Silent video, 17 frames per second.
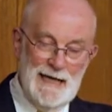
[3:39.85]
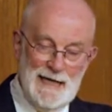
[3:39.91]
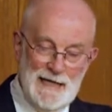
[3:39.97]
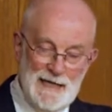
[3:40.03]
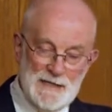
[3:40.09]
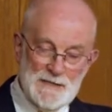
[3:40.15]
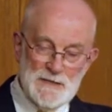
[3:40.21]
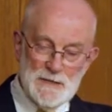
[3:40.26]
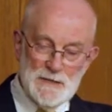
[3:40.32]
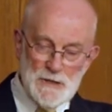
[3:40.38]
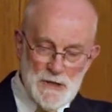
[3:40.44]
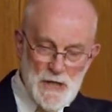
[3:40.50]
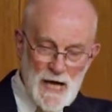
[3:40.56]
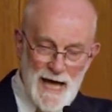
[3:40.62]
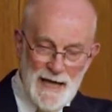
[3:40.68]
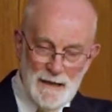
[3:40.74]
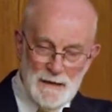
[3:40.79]
It's a
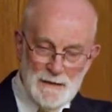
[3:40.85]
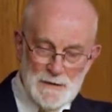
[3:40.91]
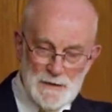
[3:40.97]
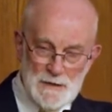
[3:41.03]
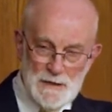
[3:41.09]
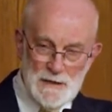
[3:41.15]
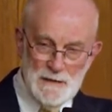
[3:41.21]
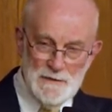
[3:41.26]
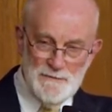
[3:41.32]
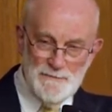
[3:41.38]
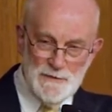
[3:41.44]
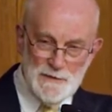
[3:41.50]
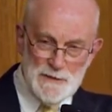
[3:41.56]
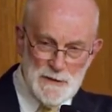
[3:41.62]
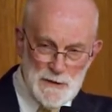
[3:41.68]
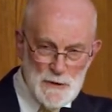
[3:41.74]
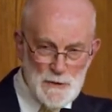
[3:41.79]
challenge for
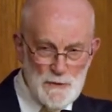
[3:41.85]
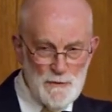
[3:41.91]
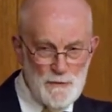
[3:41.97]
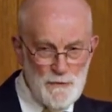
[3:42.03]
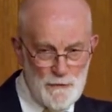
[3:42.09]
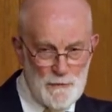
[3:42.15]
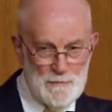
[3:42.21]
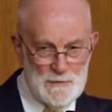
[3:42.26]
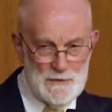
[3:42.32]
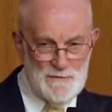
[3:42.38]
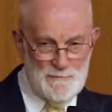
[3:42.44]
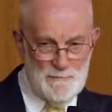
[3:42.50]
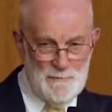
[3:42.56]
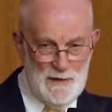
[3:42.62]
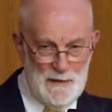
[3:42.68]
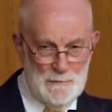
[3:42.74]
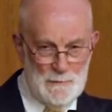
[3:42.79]
two groups of
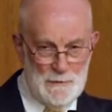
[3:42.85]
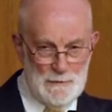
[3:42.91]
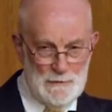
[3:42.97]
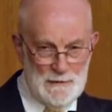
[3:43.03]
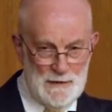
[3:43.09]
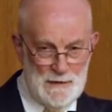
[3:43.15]
people,